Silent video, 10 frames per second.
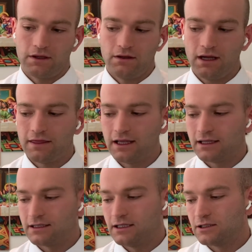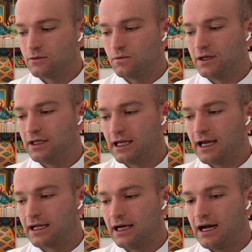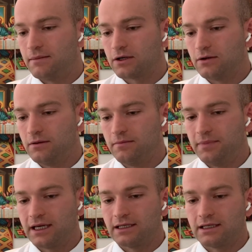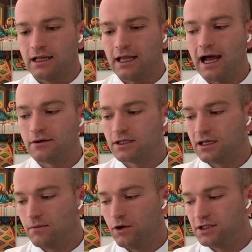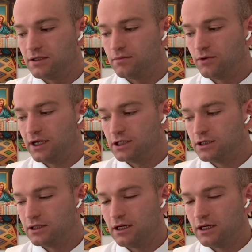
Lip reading: you got to think this isn't really economical because it allows someone to breach,